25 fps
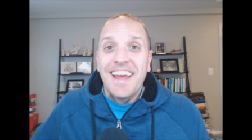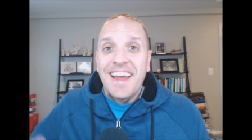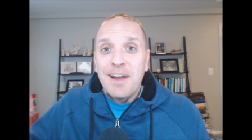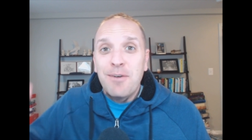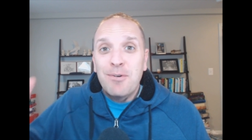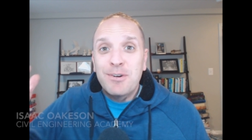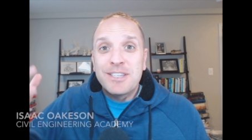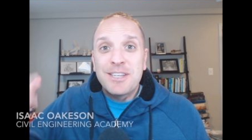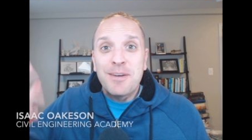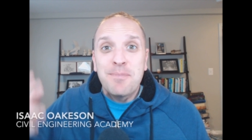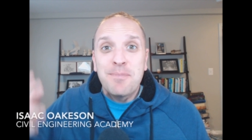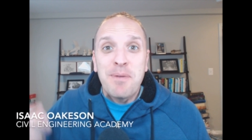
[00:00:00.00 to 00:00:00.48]
Hey,
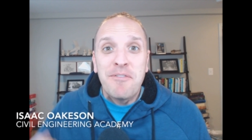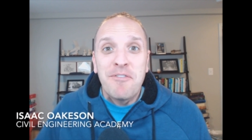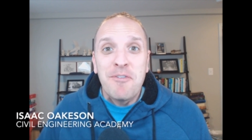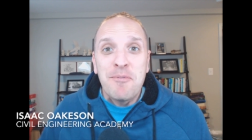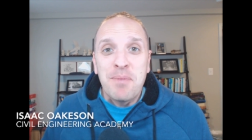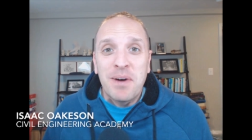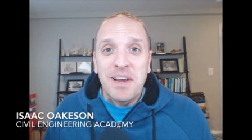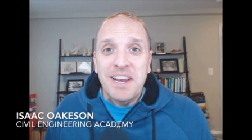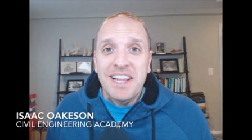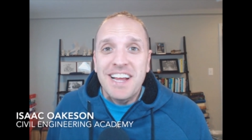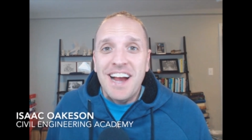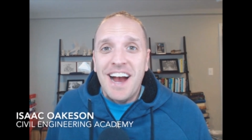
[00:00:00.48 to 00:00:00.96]
what's up
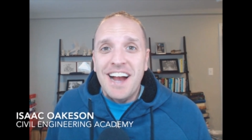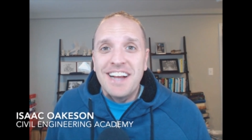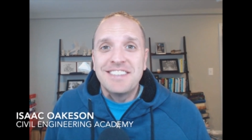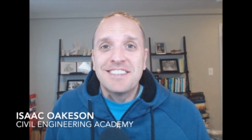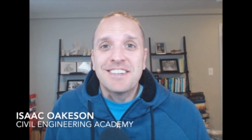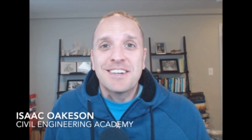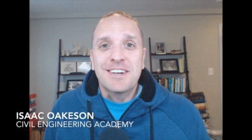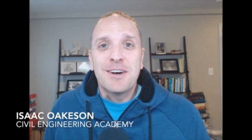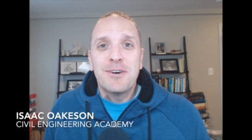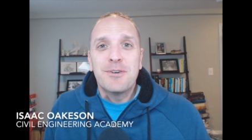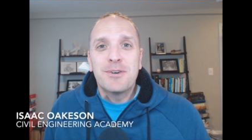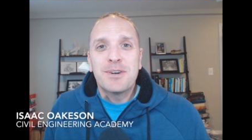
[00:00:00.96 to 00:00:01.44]
everybody?
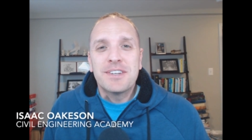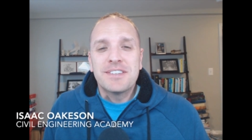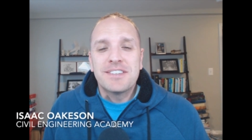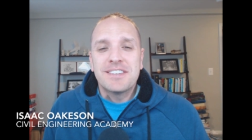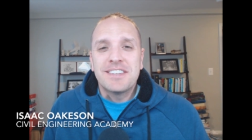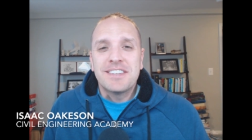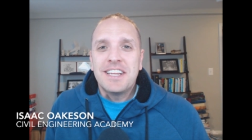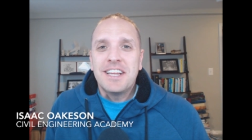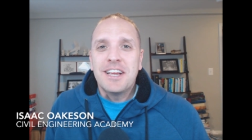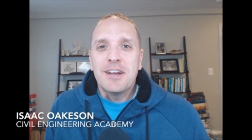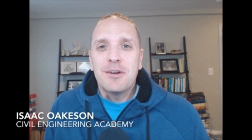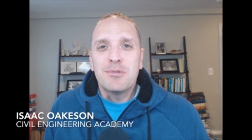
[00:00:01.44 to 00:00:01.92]
Isaac
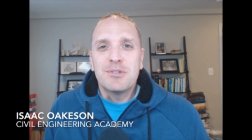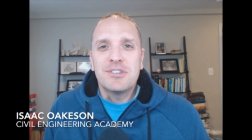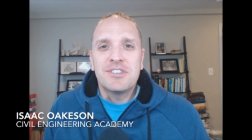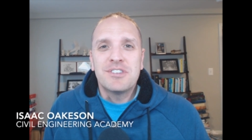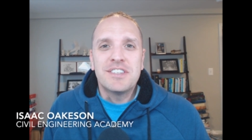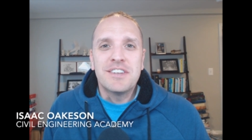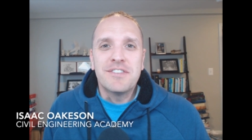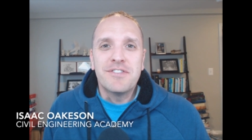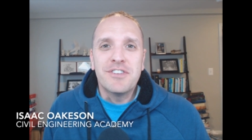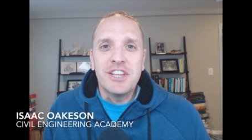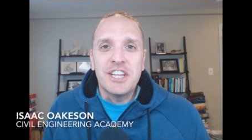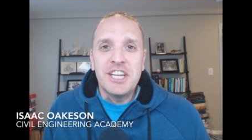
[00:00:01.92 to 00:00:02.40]
Okuson here with
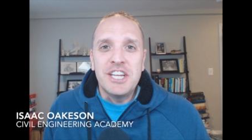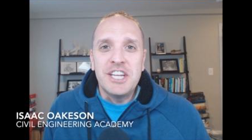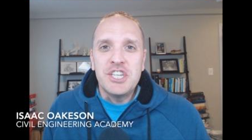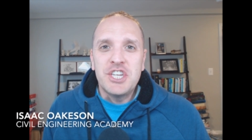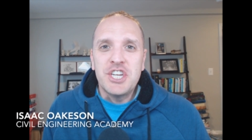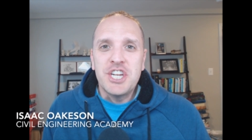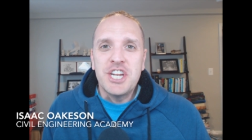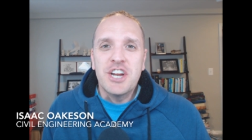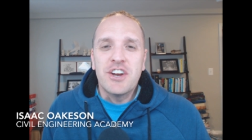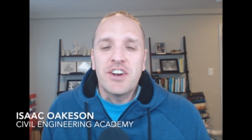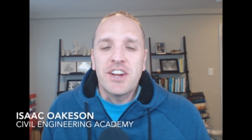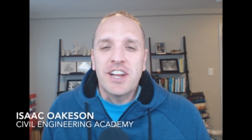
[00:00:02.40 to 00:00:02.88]
Civil
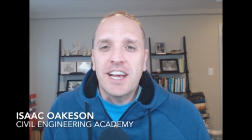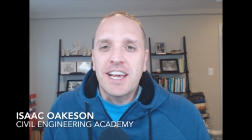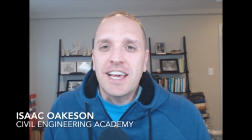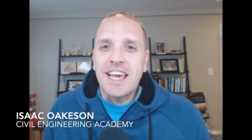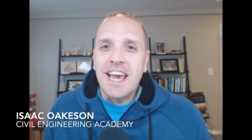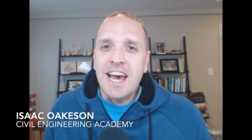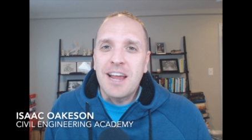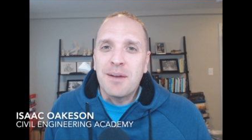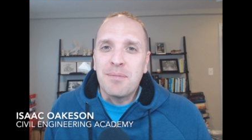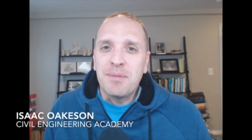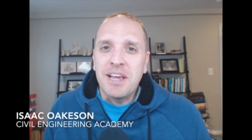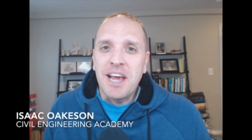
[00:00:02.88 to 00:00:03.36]
Engineering
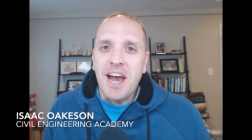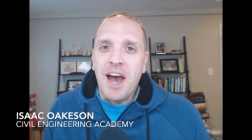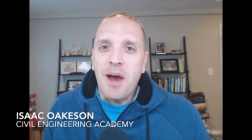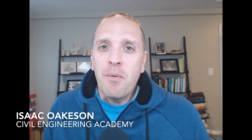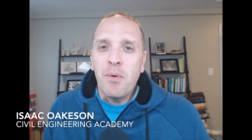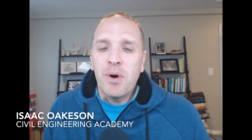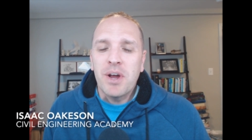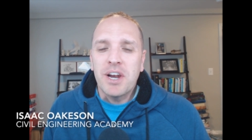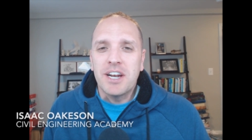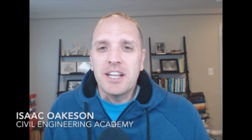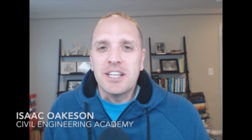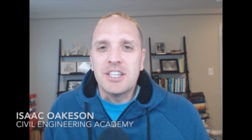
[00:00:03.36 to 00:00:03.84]
Academy. I
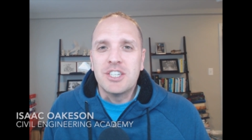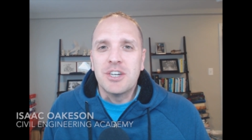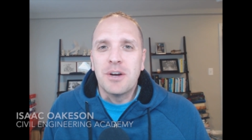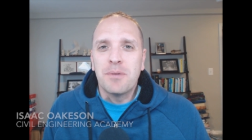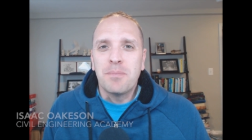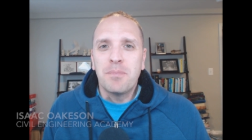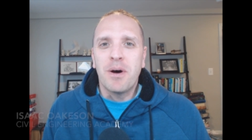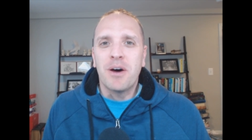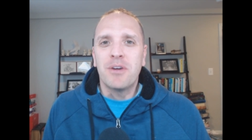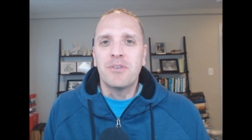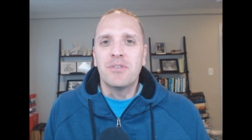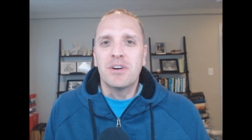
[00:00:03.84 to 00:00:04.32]
wanted to
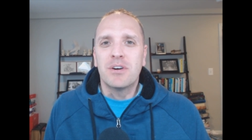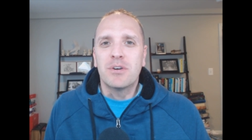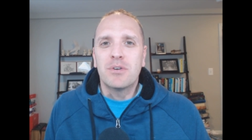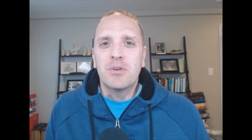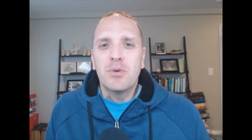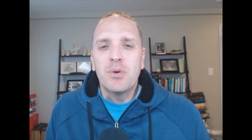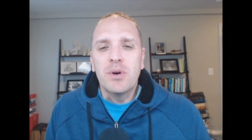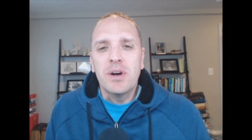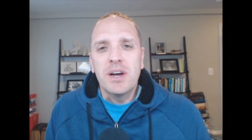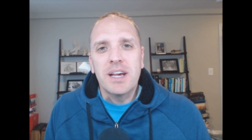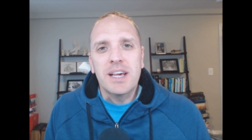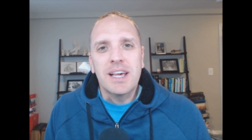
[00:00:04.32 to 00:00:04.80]
jump on real
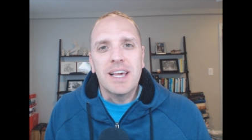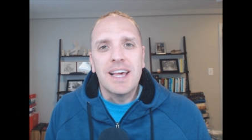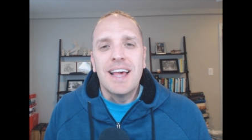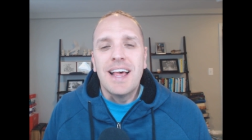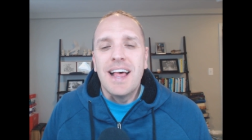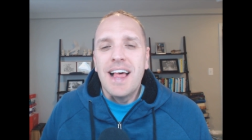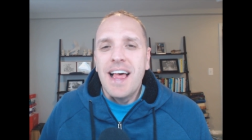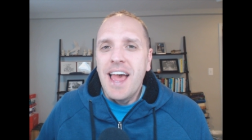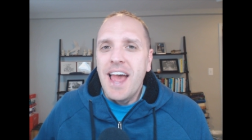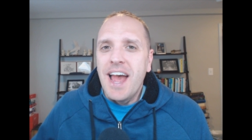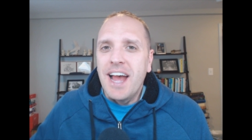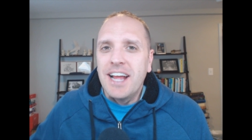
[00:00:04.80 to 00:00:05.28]
quick
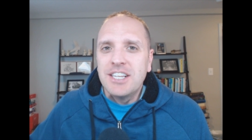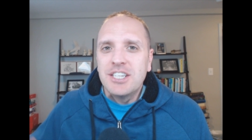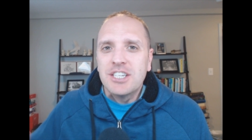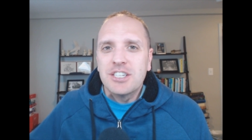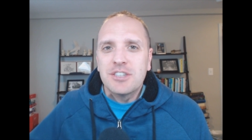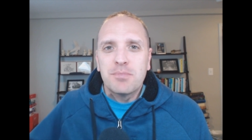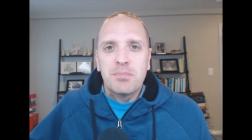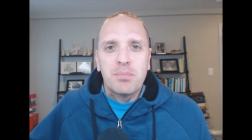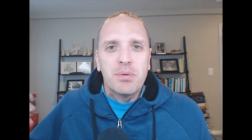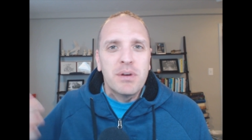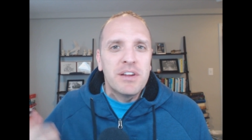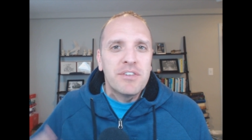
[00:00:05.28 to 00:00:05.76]
and
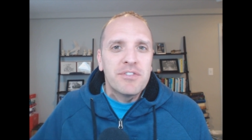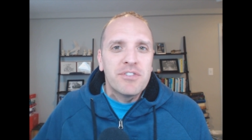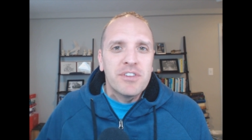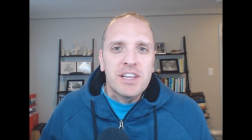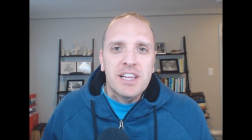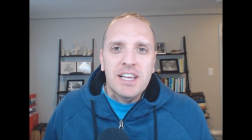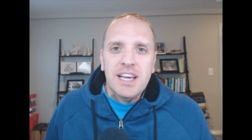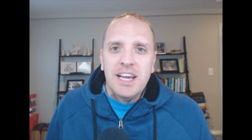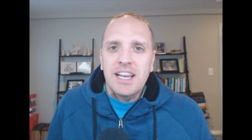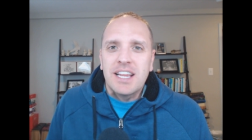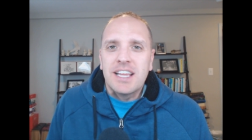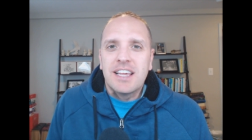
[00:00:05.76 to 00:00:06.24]
just
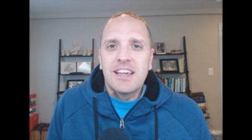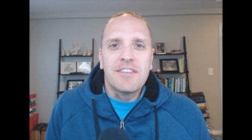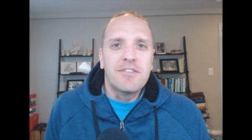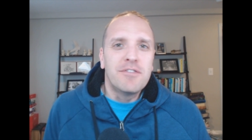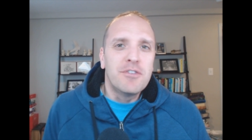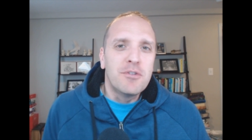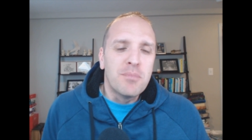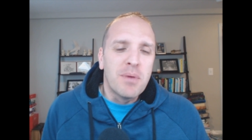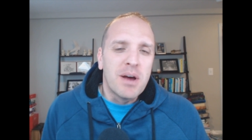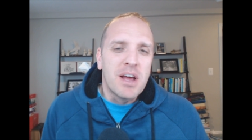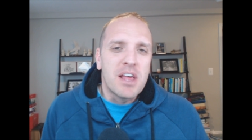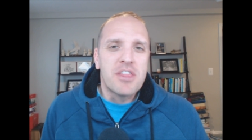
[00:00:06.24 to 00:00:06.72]
briefly kind of give
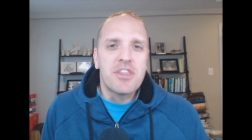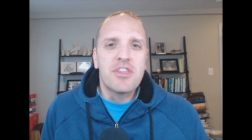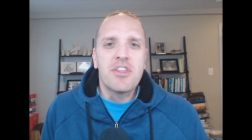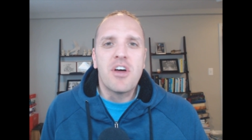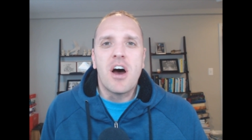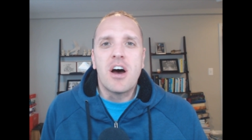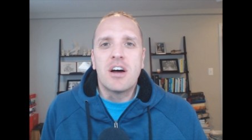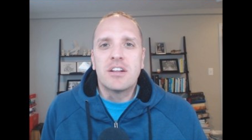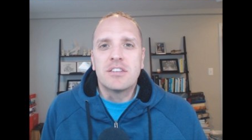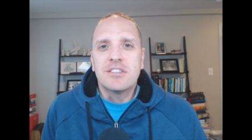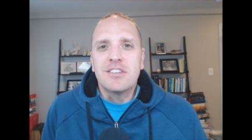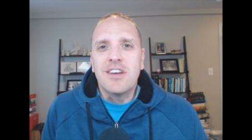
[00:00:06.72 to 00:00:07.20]
you my
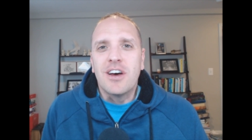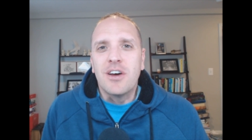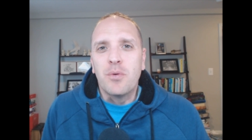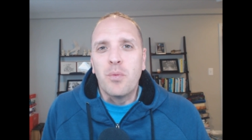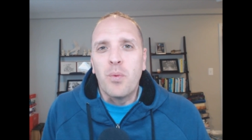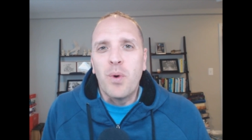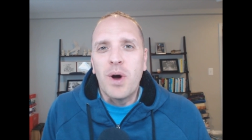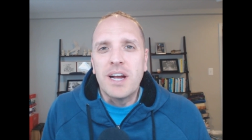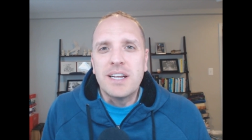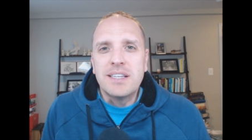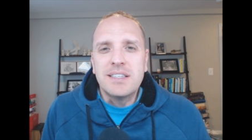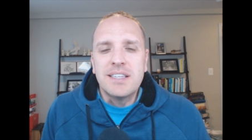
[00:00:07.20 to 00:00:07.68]
thoughts on
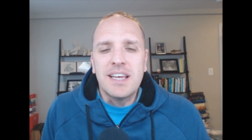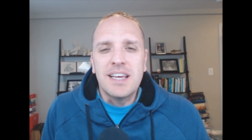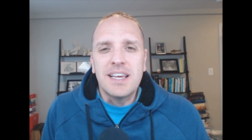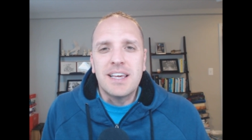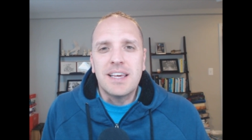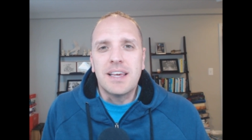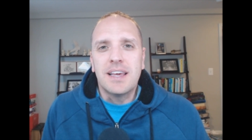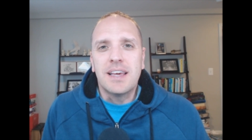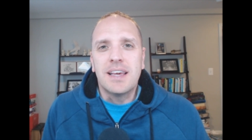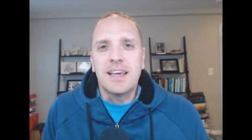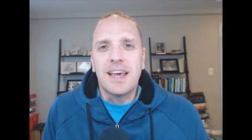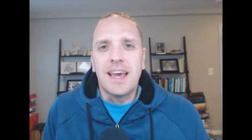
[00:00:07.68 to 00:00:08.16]
why
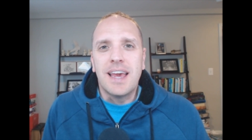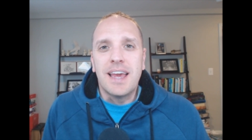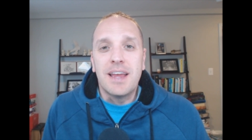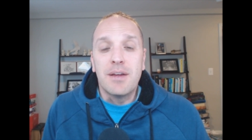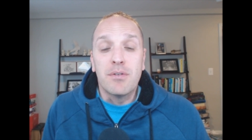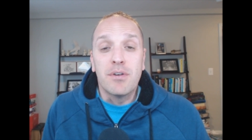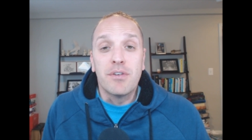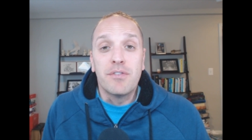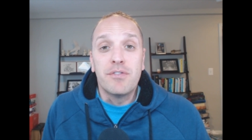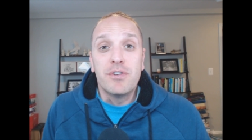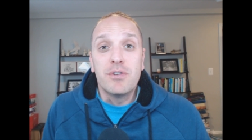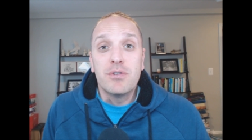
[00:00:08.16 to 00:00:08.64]
taking a
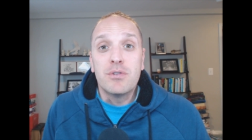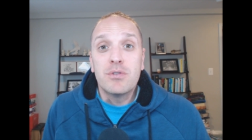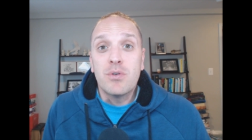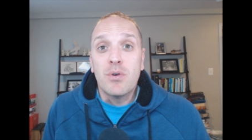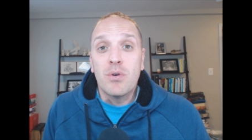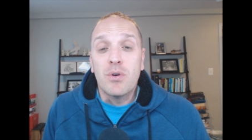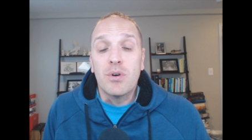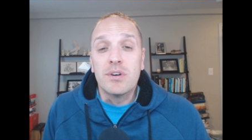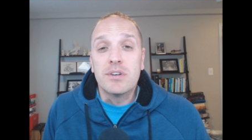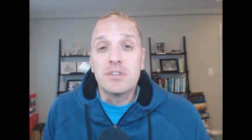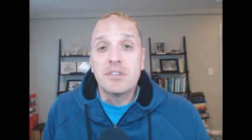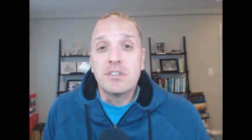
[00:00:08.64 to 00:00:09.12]
review
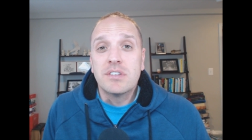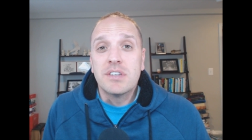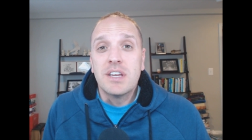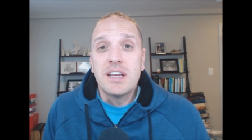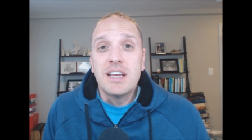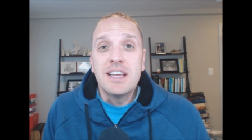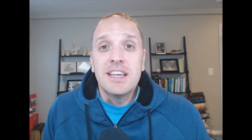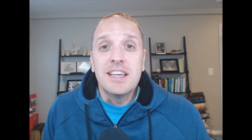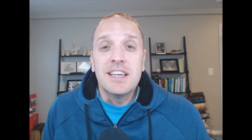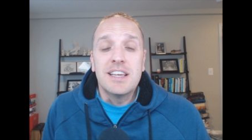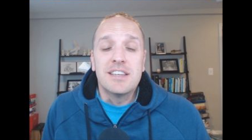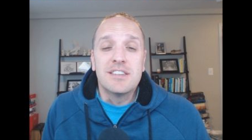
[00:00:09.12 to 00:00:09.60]
course
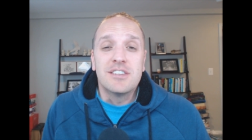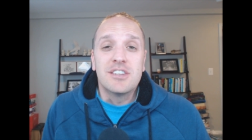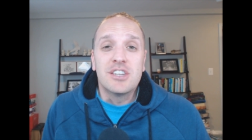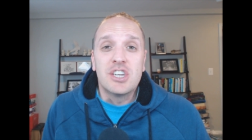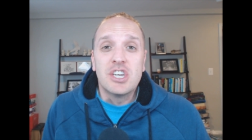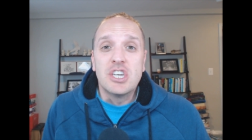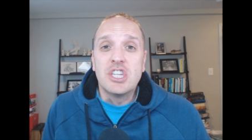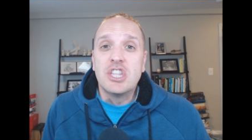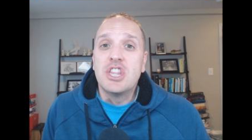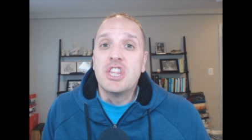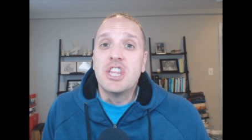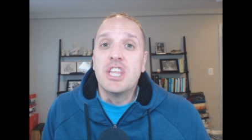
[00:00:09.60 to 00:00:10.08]
is a
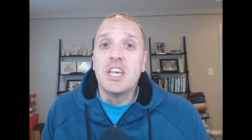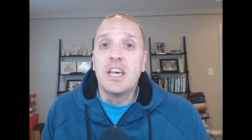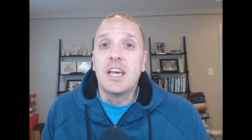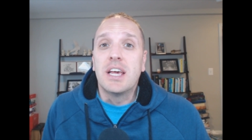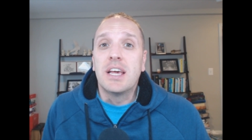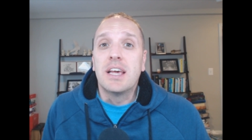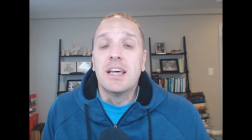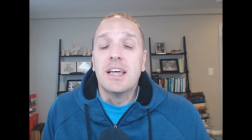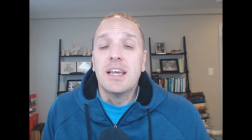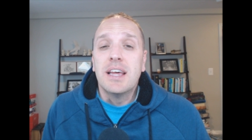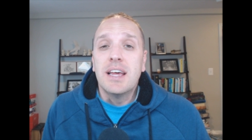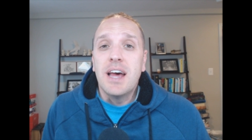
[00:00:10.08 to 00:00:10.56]
good
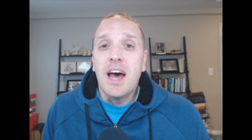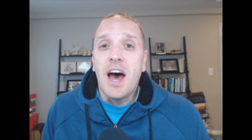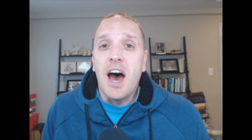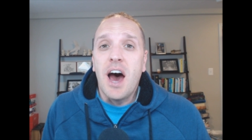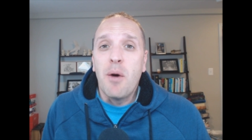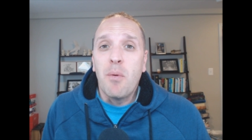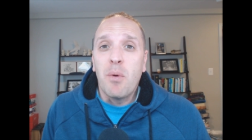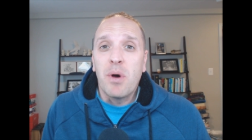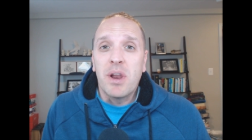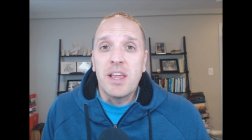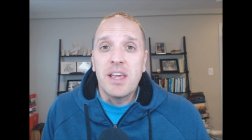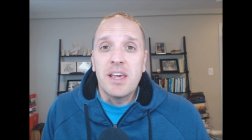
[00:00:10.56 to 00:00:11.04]
thing.
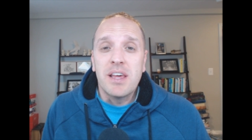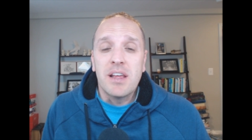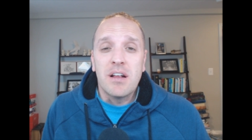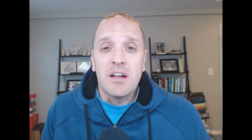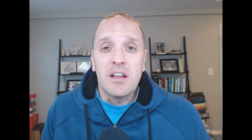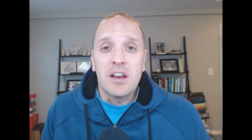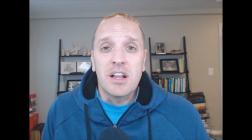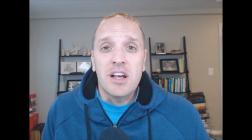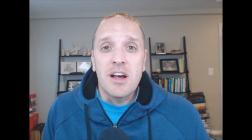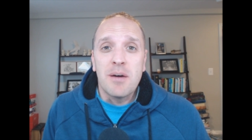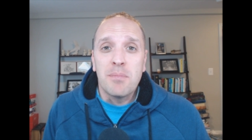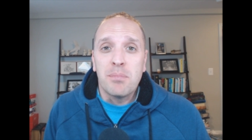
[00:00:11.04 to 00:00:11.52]
I want to hit
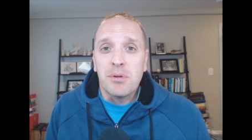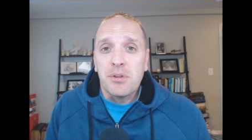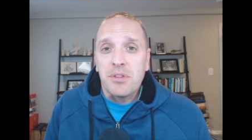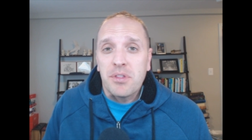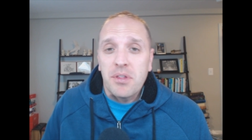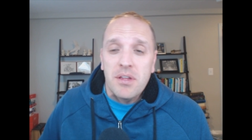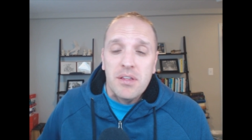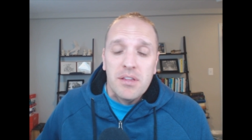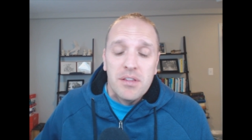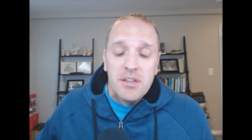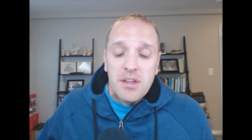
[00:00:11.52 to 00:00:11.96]
on a couple